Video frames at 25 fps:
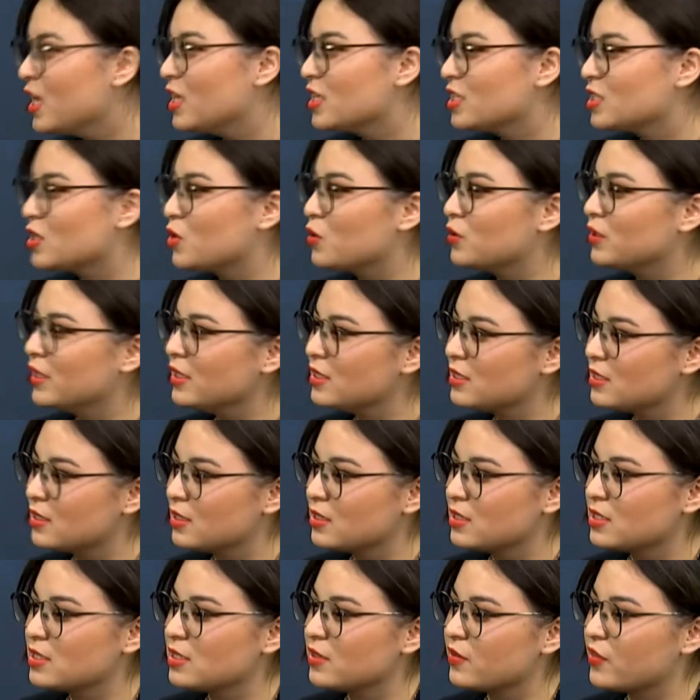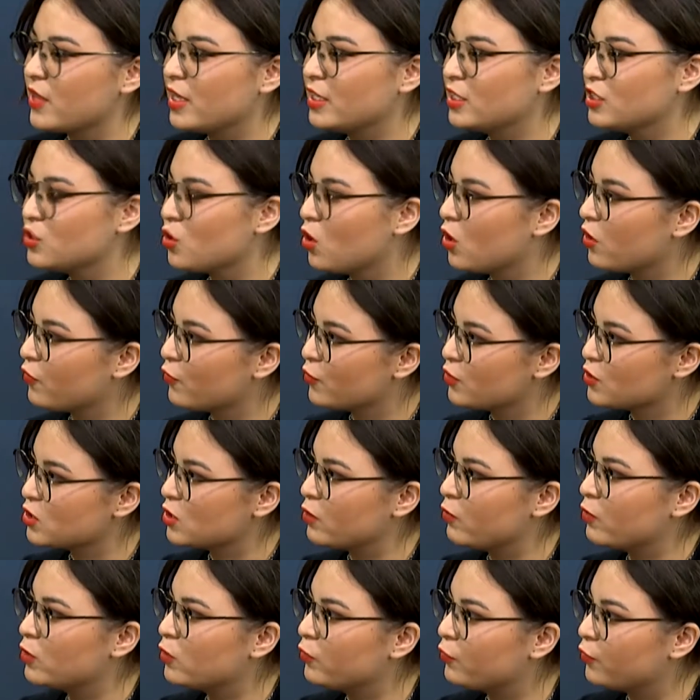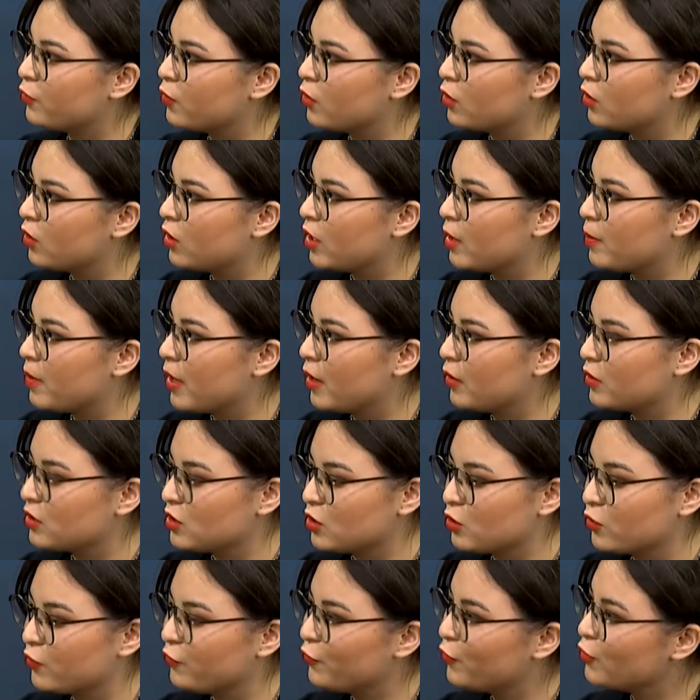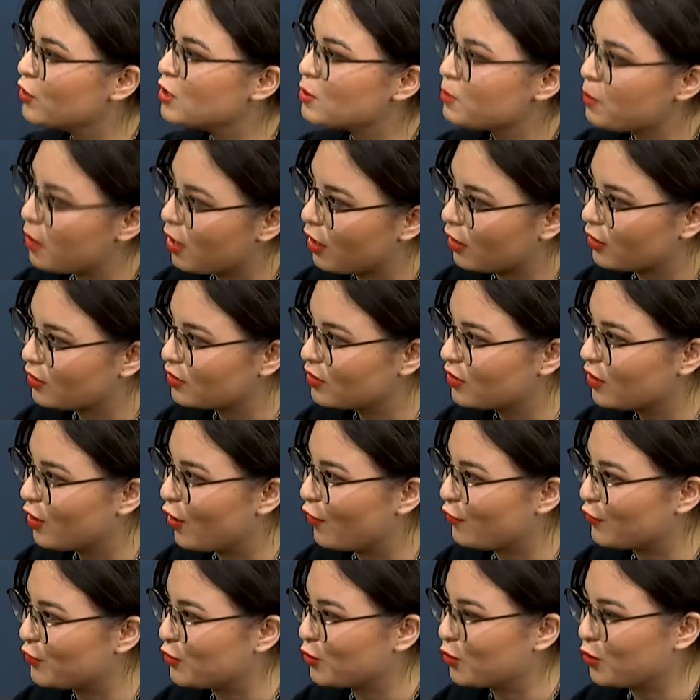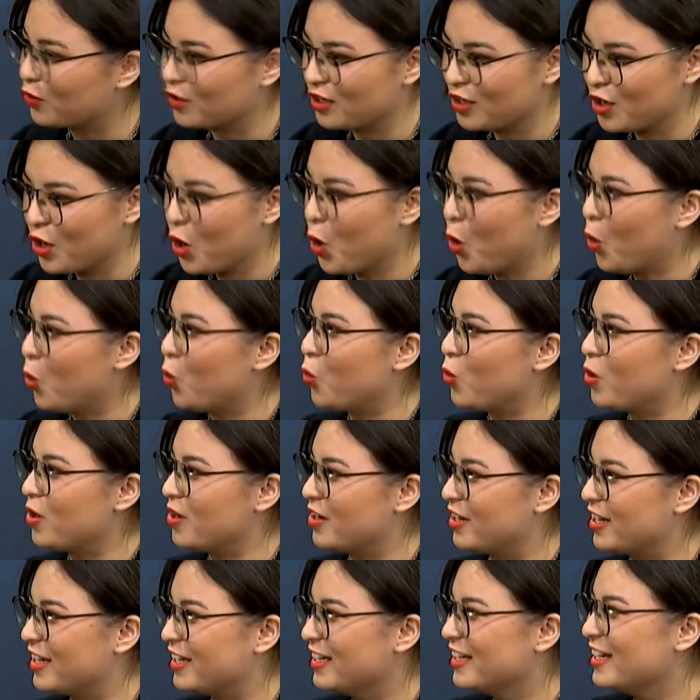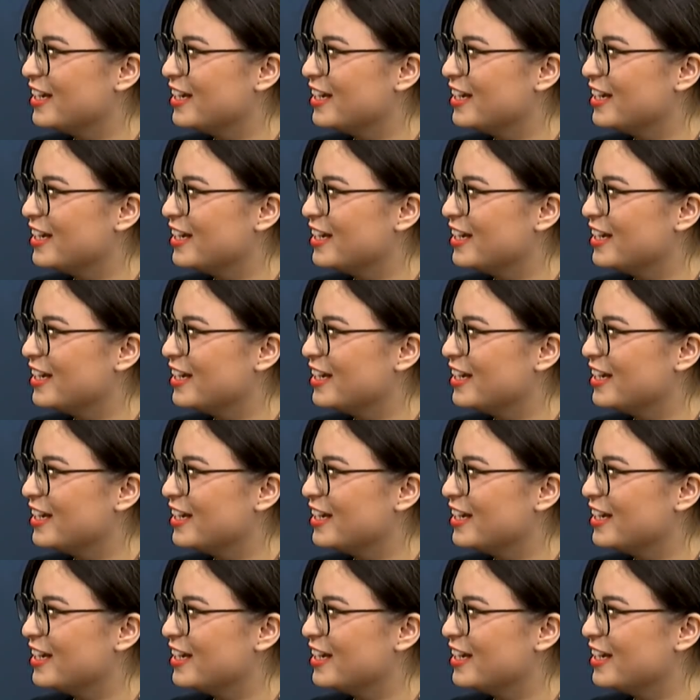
so let's then talk first of all about your first part of your work.